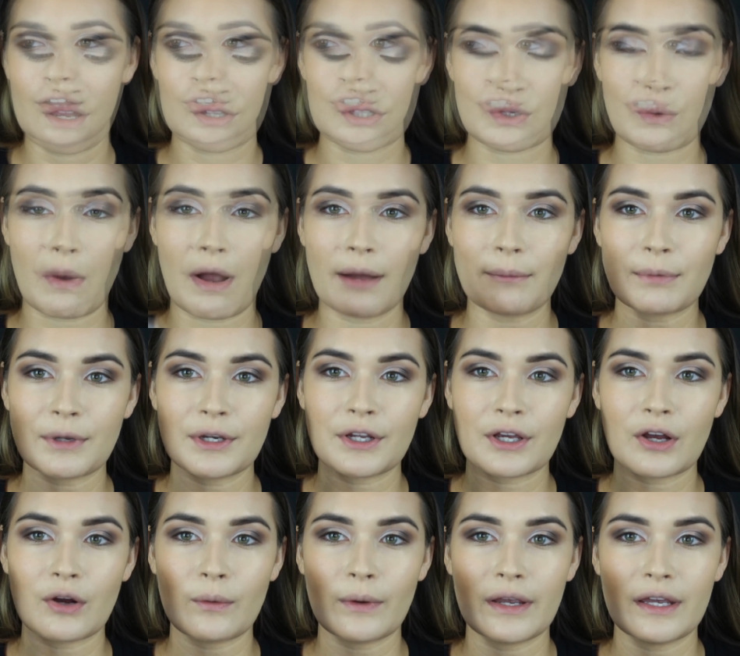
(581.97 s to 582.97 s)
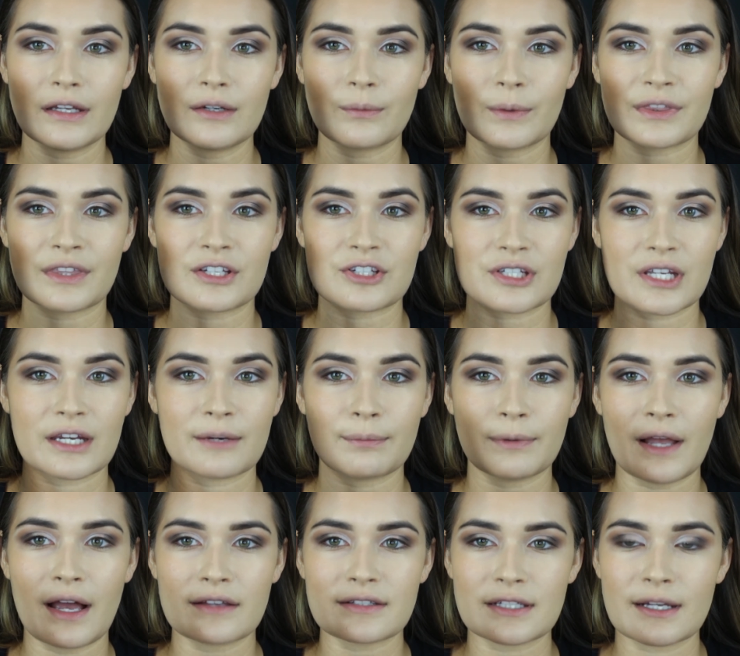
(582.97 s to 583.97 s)
So I'm gonna go in with the shade
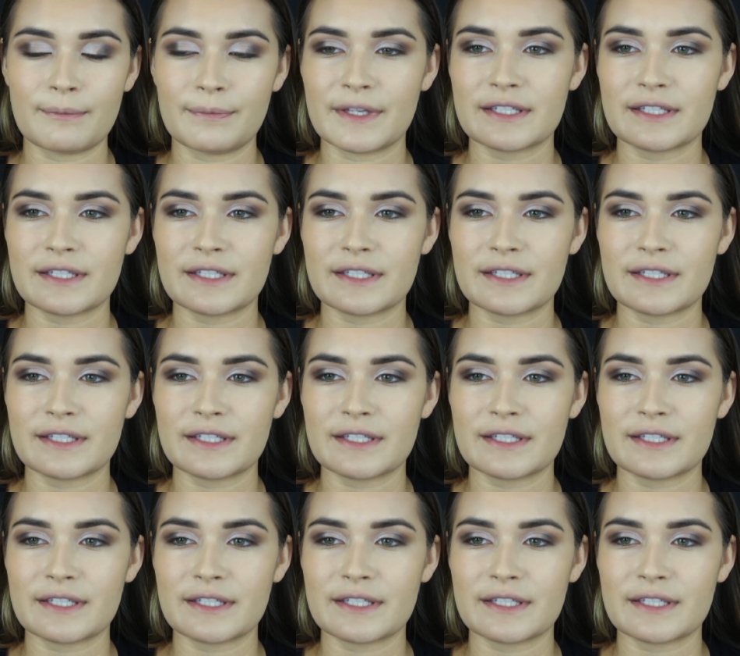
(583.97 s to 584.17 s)
Blossom.